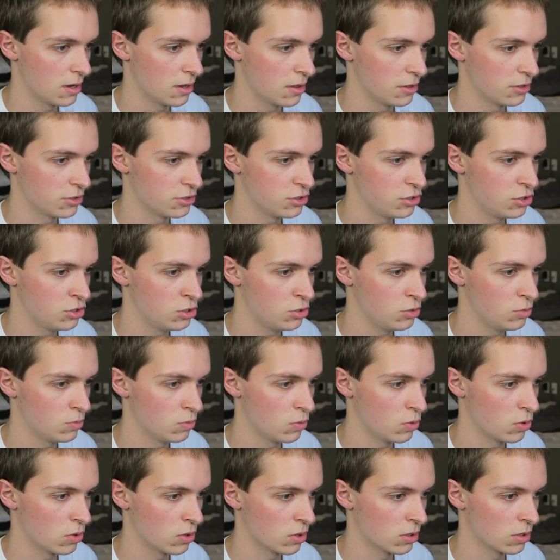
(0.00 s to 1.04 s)
There's two
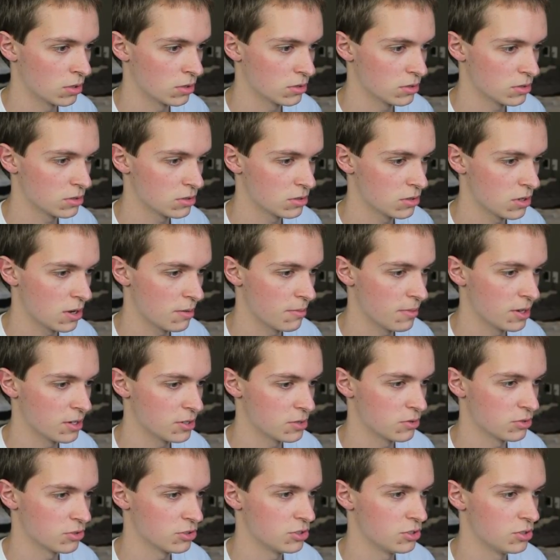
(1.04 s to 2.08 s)
more, so I might
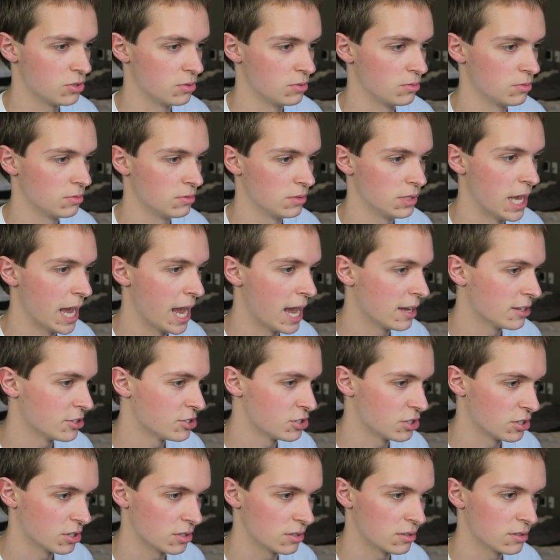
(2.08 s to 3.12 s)
as well just do, yeah,
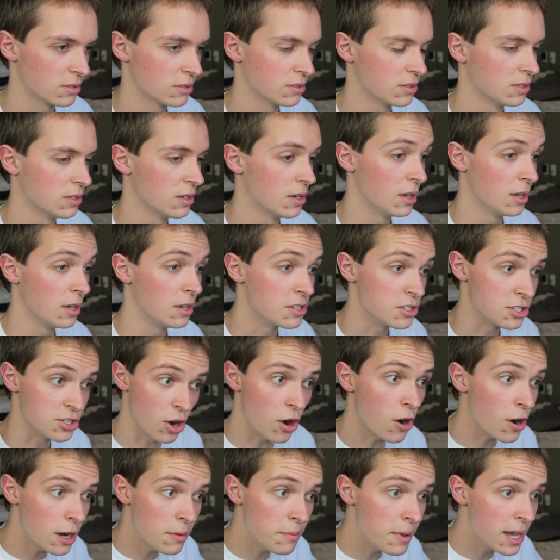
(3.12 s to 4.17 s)
sure.
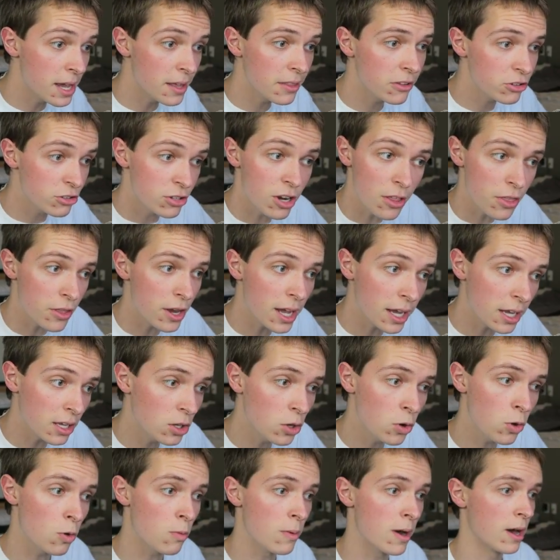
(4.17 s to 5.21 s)
Sorry, man, there's nothing I can
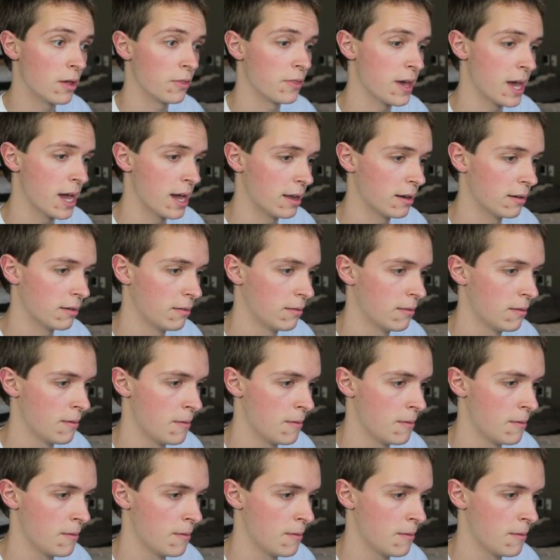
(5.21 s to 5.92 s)
do about that.